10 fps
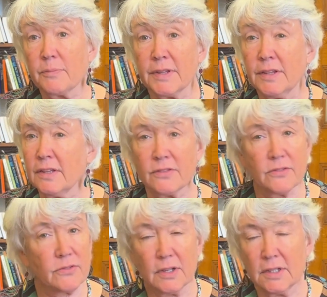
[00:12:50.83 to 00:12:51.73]
And
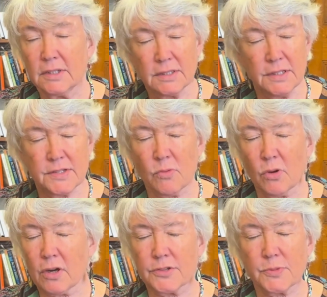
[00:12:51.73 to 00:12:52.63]
these
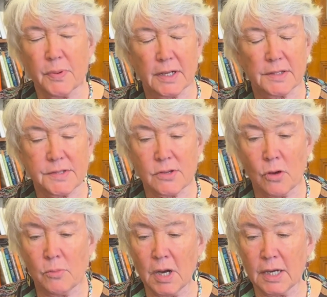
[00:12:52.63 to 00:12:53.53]
workers pick so
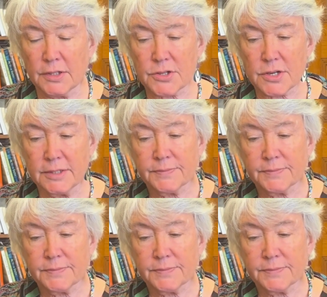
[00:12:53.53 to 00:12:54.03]
much.